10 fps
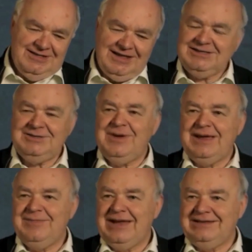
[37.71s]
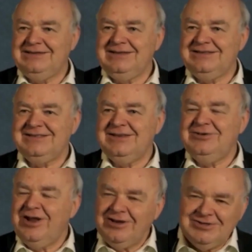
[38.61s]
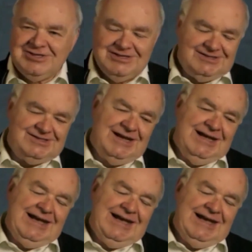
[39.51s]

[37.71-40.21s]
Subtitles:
That, to my mind, is nonsense.